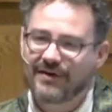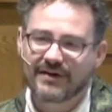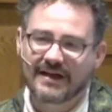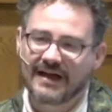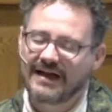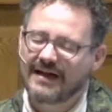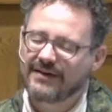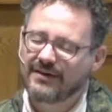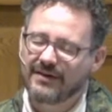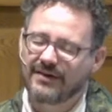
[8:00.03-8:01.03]
God,
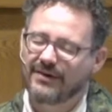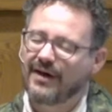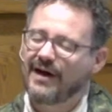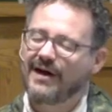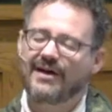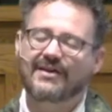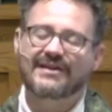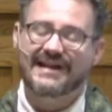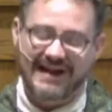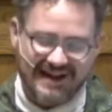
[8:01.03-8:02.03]
oh, our
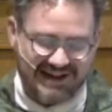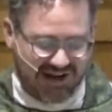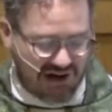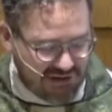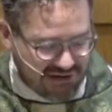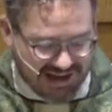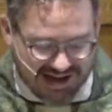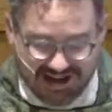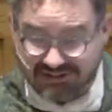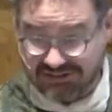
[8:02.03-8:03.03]
God. Our
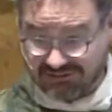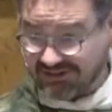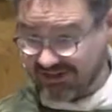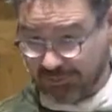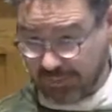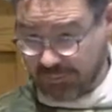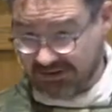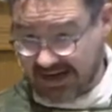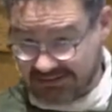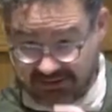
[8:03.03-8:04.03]
God doesn't need to be protected,